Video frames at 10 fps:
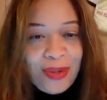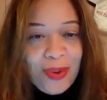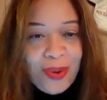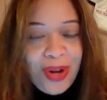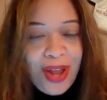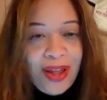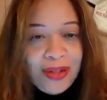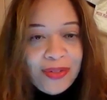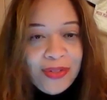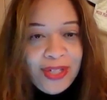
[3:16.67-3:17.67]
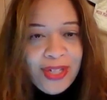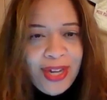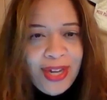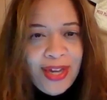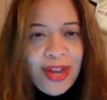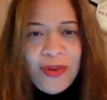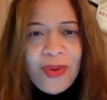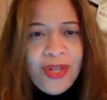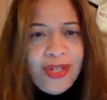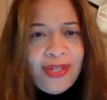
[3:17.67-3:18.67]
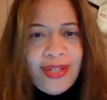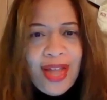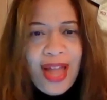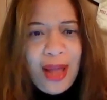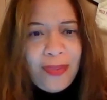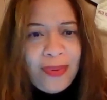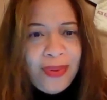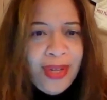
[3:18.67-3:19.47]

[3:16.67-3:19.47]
choreographer said, "Everyone stop